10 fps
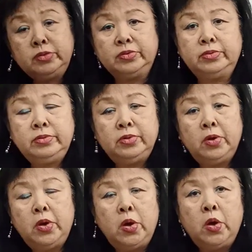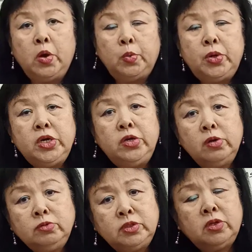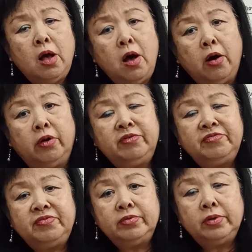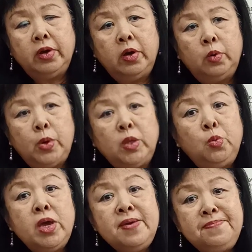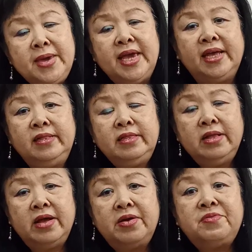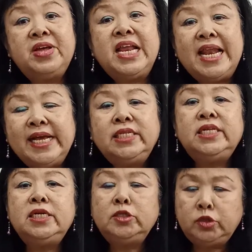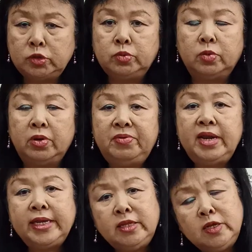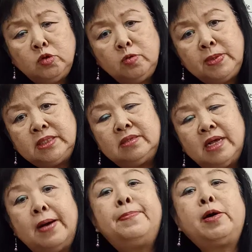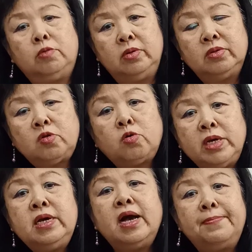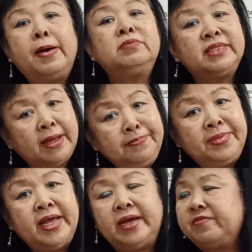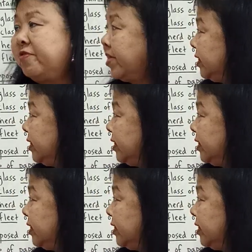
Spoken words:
two, we use off when we mean relating to. Relating to means about, talking about something. For